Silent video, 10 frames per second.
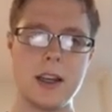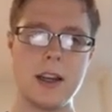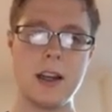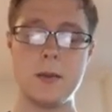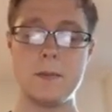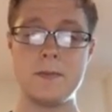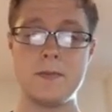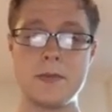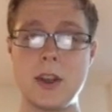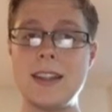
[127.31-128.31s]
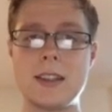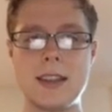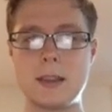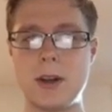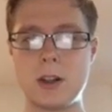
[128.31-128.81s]
So
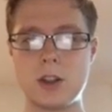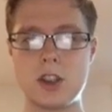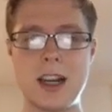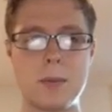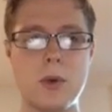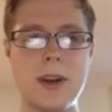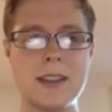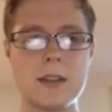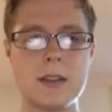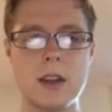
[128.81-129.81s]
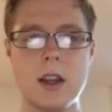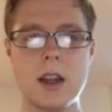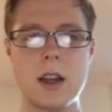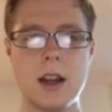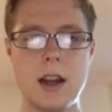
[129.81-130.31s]
that's model checkpoint.
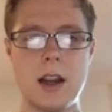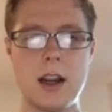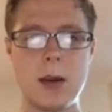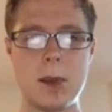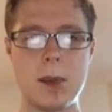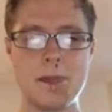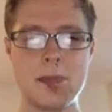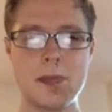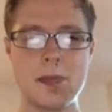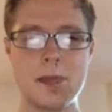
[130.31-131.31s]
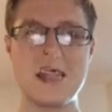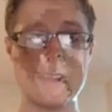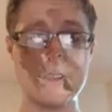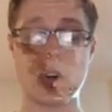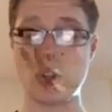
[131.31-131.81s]
The next thing
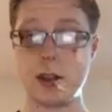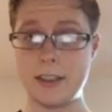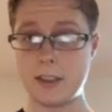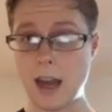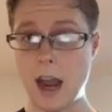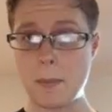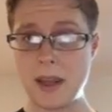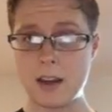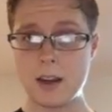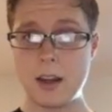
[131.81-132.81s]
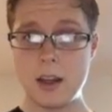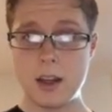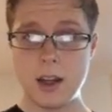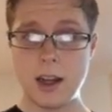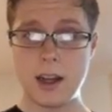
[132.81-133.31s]
is early stopping.
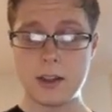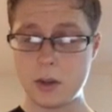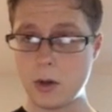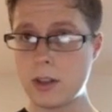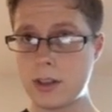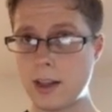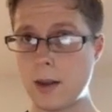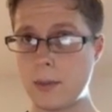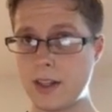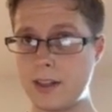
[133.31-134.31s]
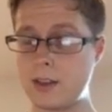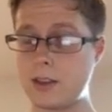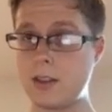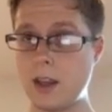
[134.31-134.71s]
So early stopping is,